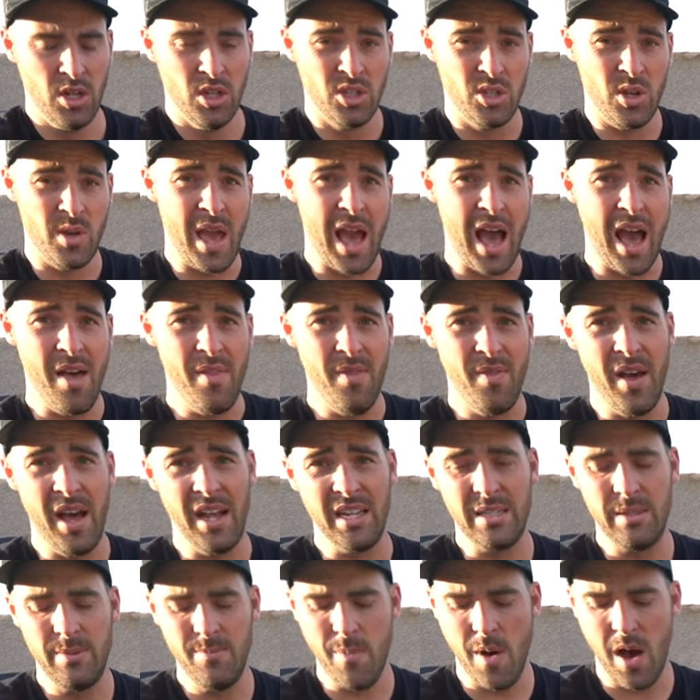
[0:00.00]
So yeah,
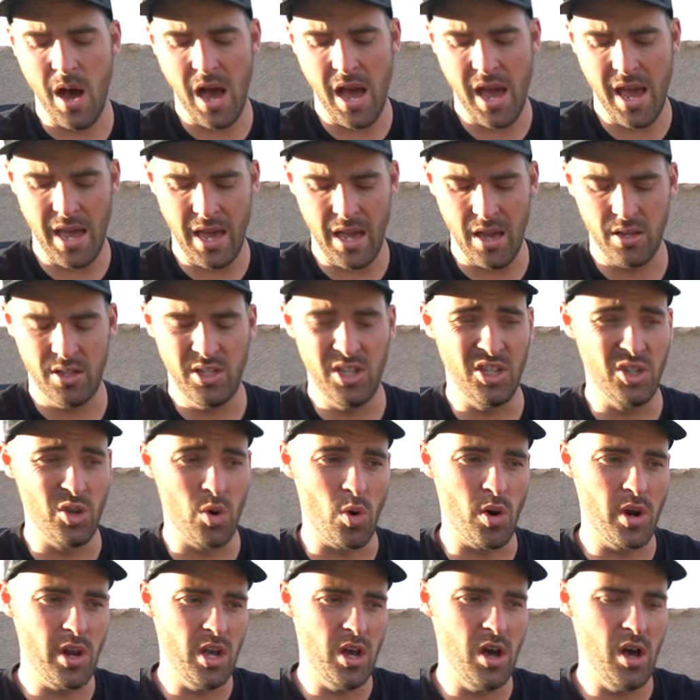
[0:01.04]
that's my
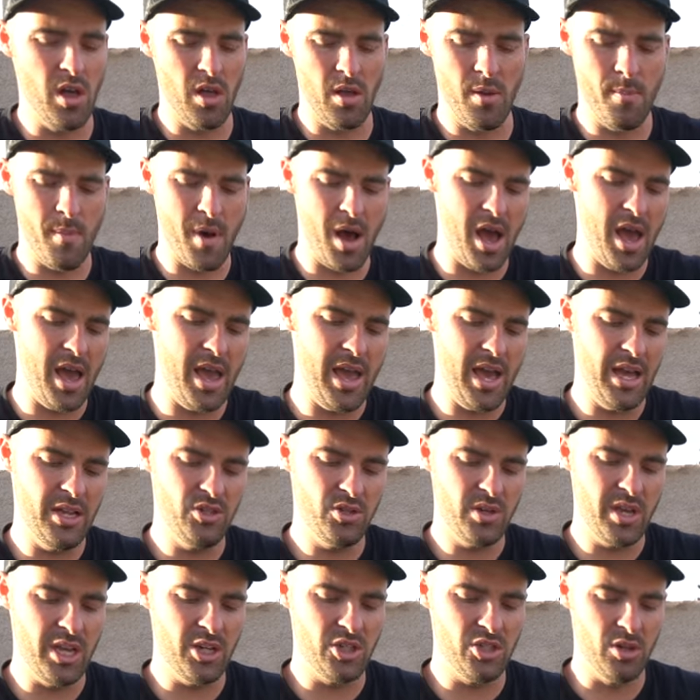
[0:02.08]
tutorial, my
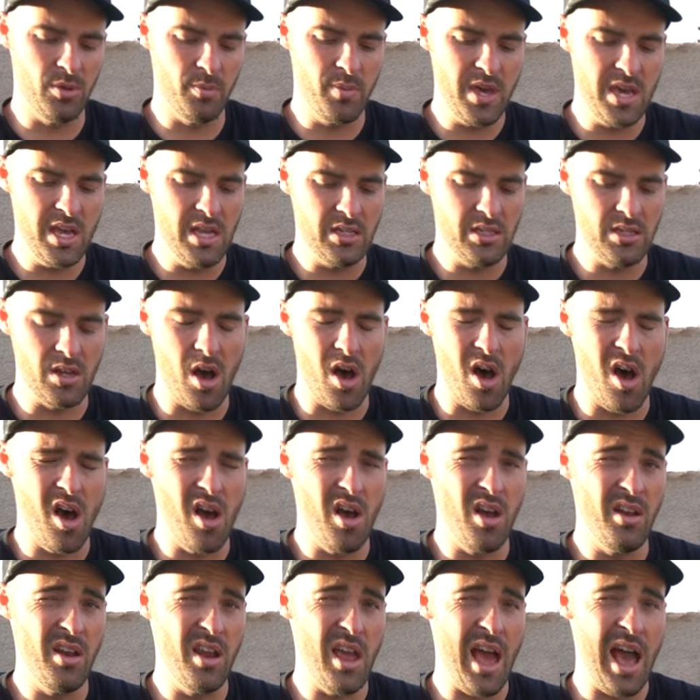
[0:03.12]
educational piece
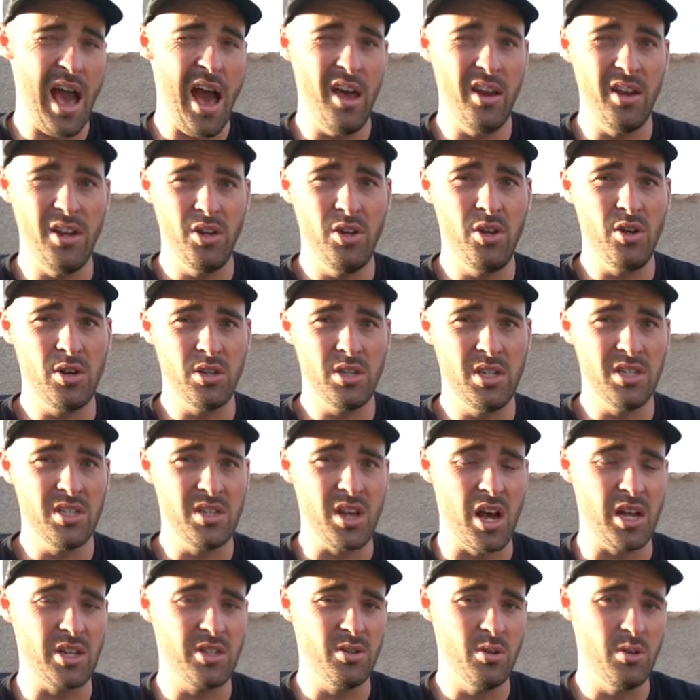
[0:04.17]
on how to do your
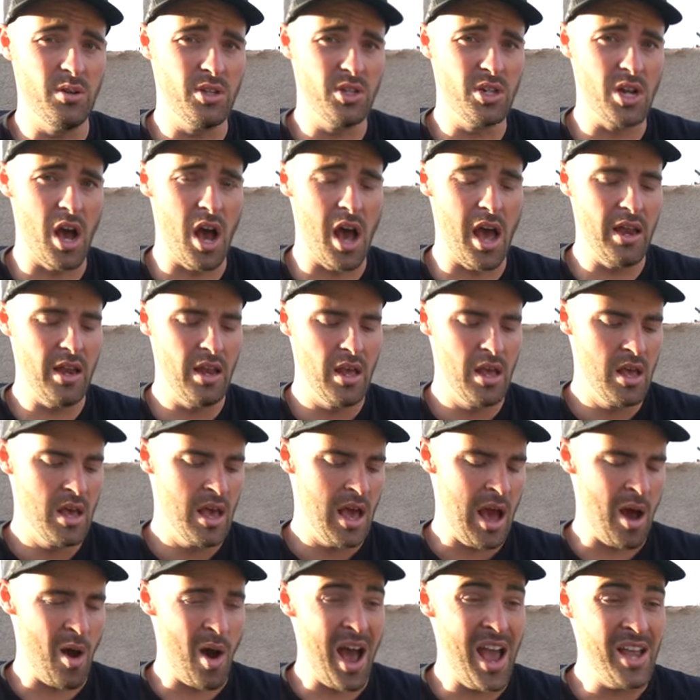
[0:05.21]
testosterone shot,
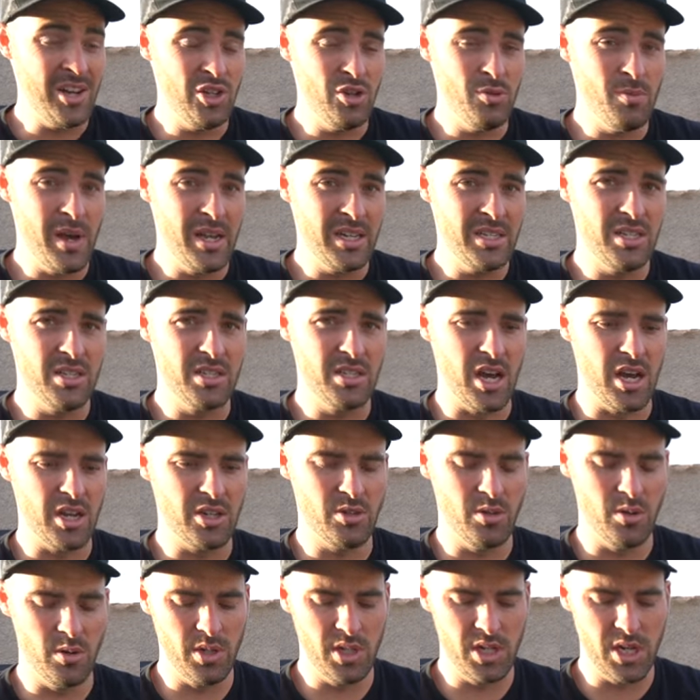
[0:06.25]
how I do my
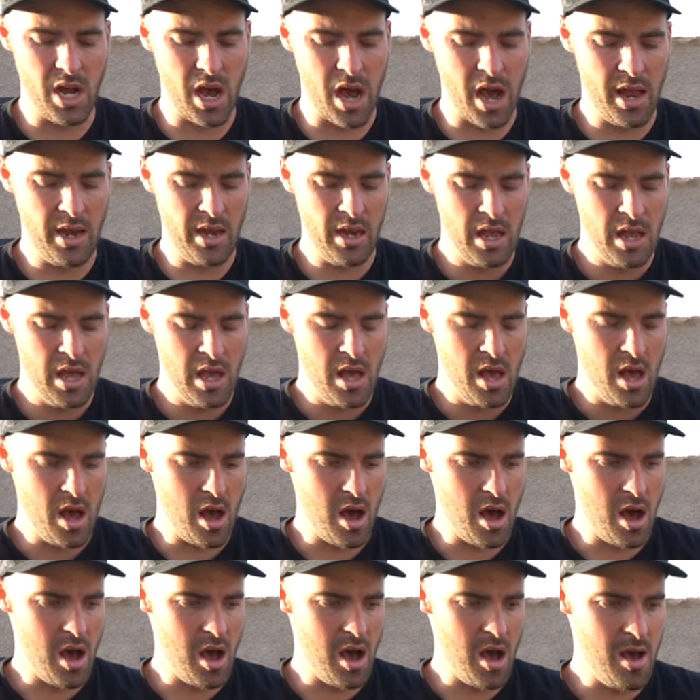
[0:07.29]
testosterone shot.
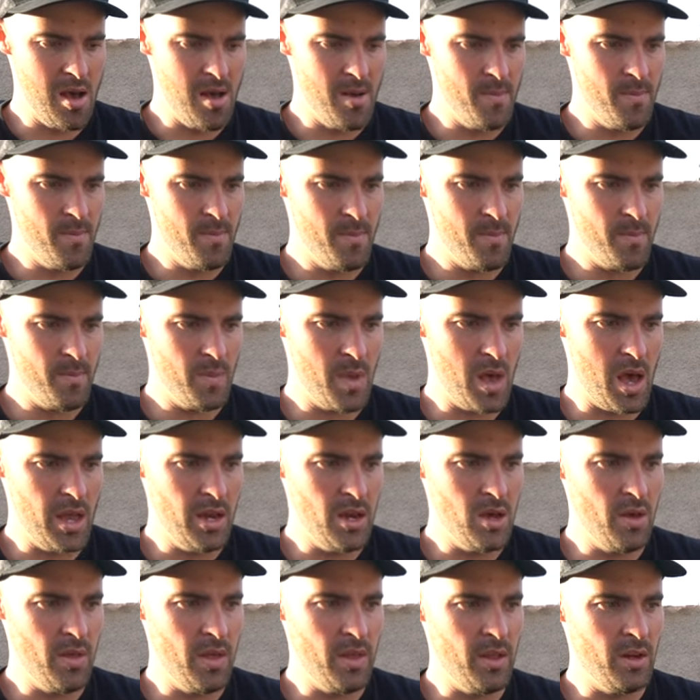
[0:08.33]
I
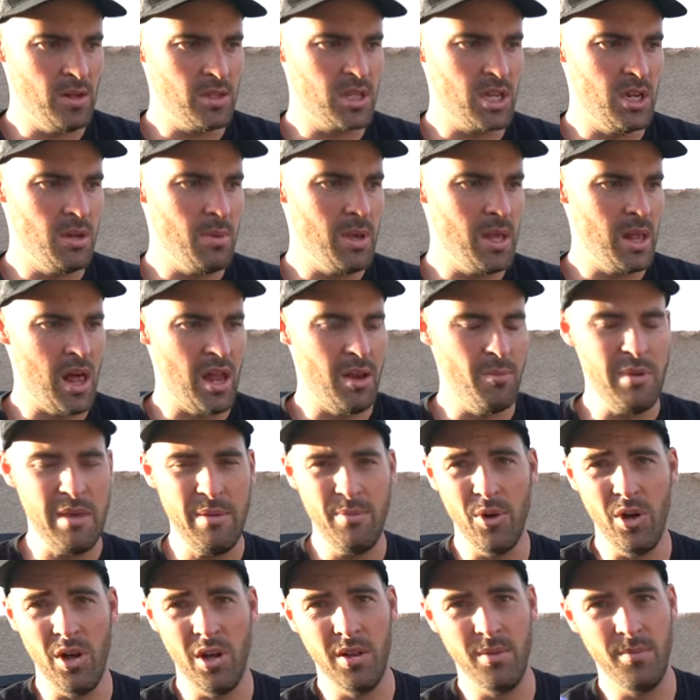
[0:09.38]
know that there's going to be a lot of
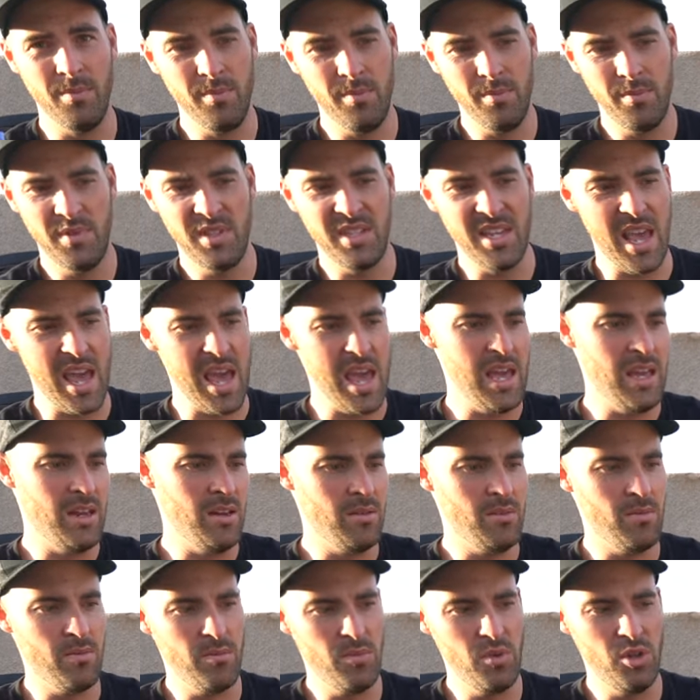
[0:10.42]
people
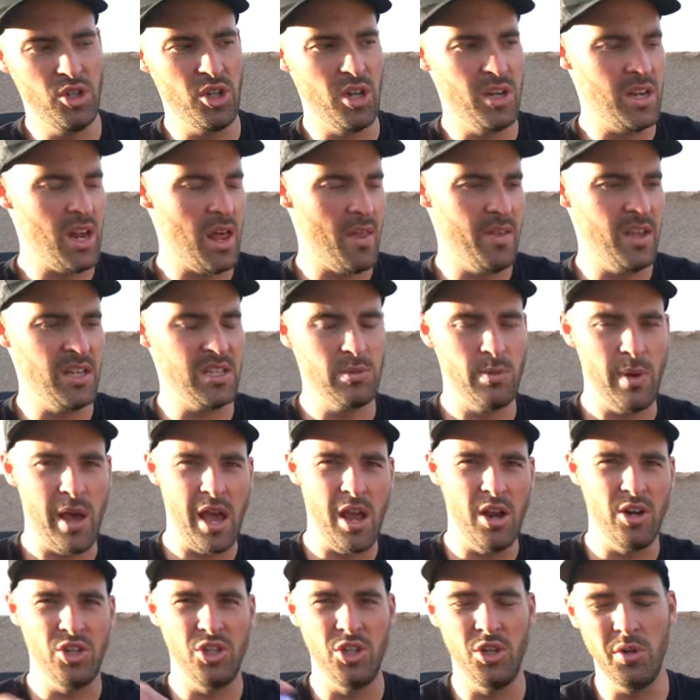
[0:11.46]
saying you should have done this way
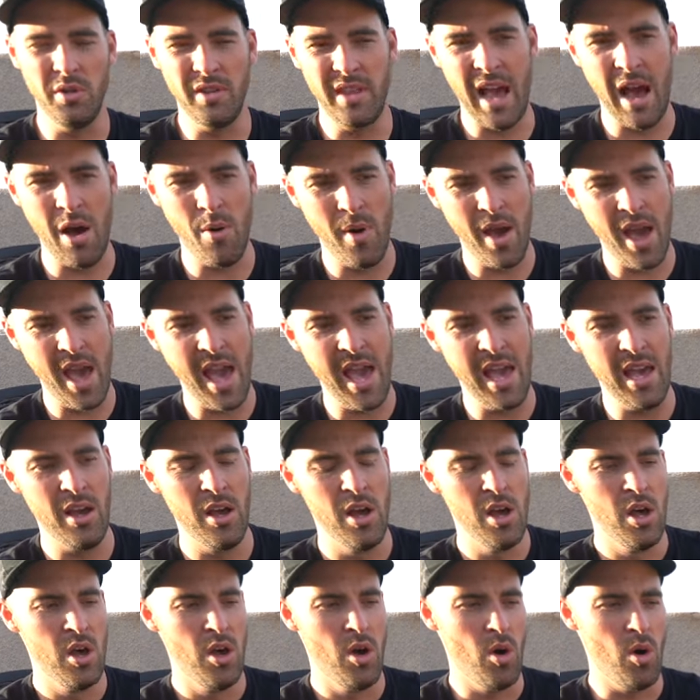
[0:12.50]
or should do it that way,
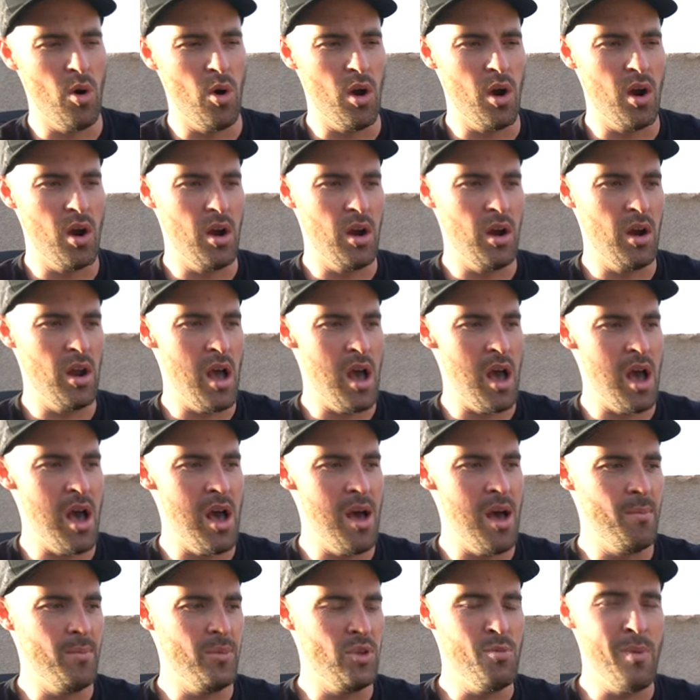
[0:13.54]
or
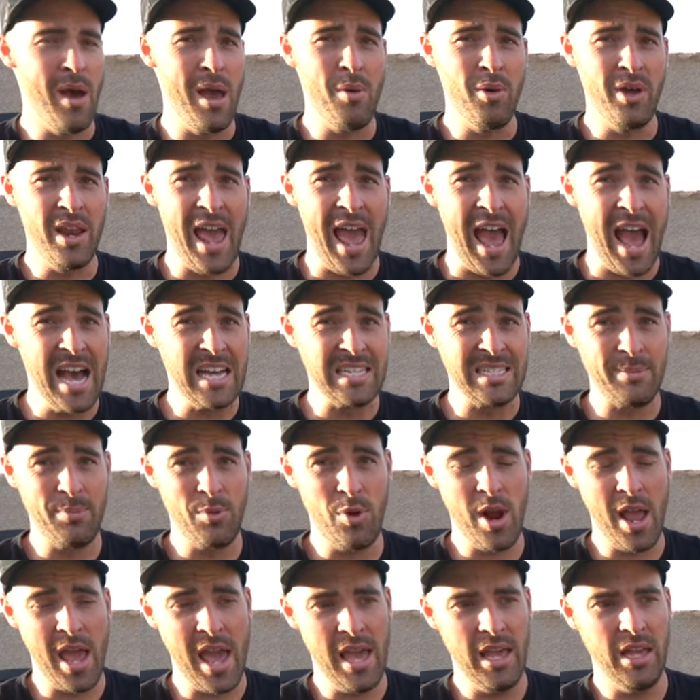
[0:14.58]
you might want to
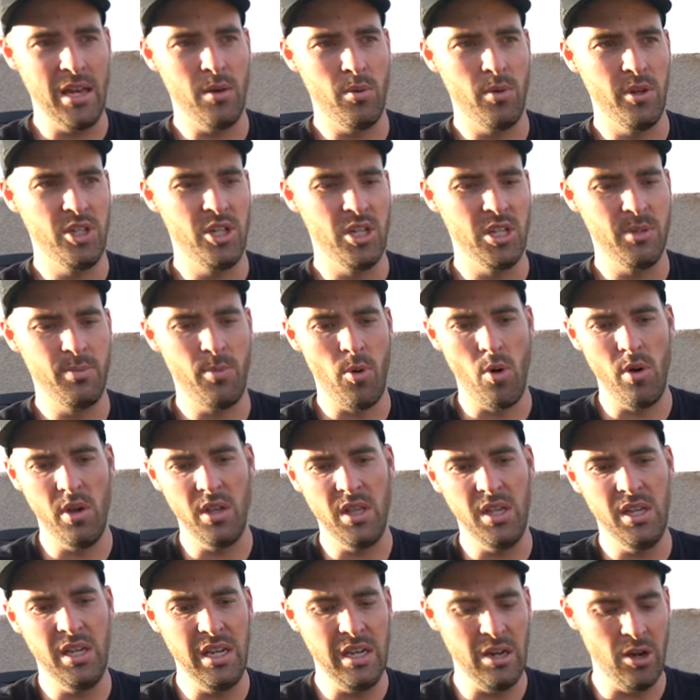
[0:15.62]
aspirate, which is pulling
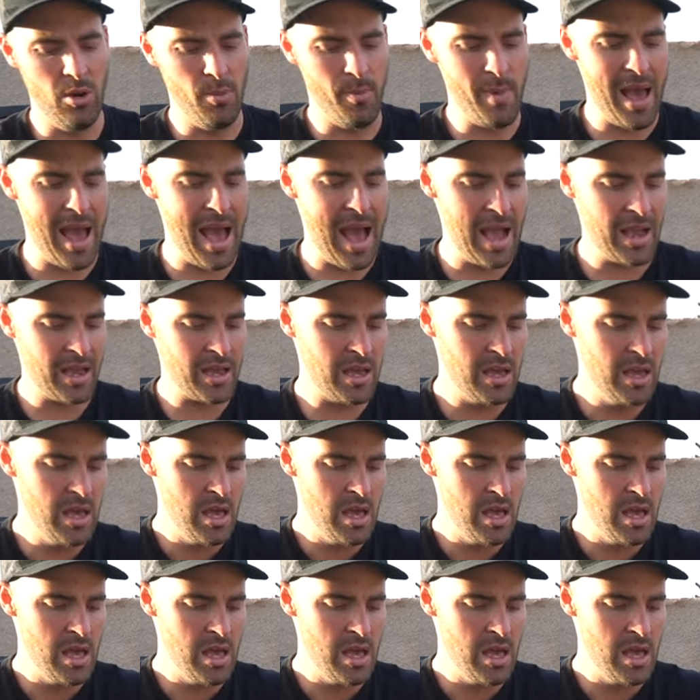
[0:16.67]
the needle back.